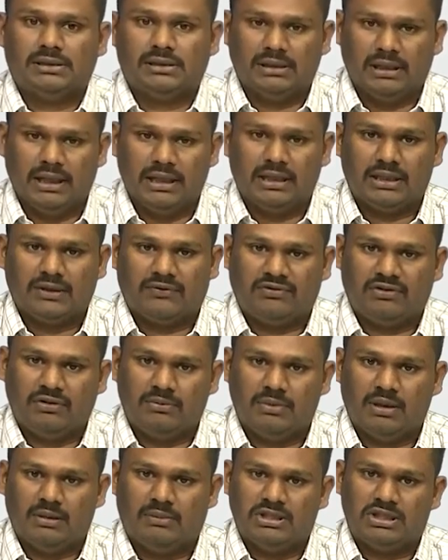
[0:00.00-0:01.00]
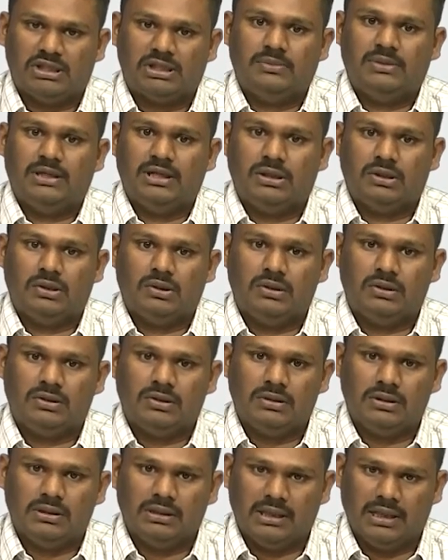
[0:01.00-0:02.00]
length of sigma must be equal
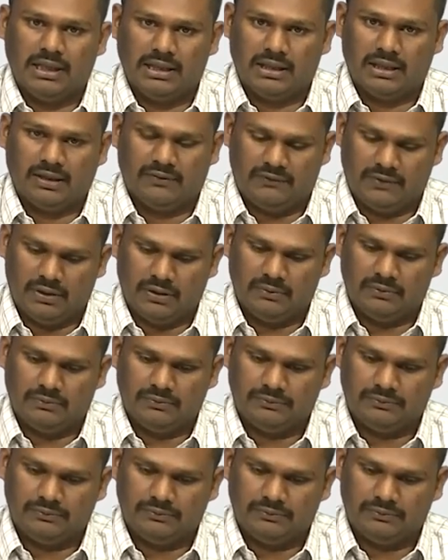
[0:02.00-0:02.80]
to length of tau.